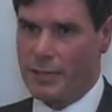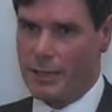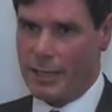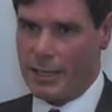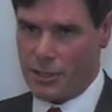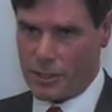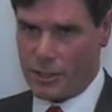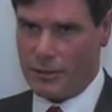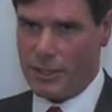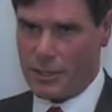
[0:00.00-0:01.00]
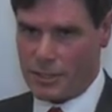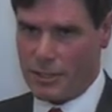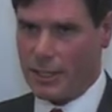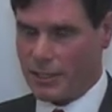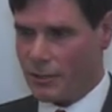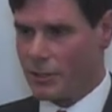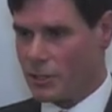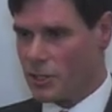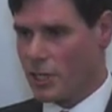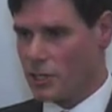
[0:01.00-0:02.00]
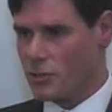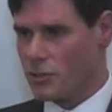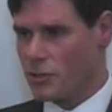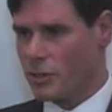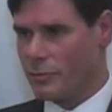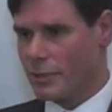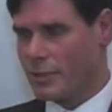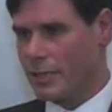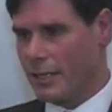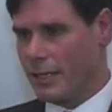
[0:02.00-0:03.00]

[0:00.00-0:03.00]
LHRH analog injection treatment,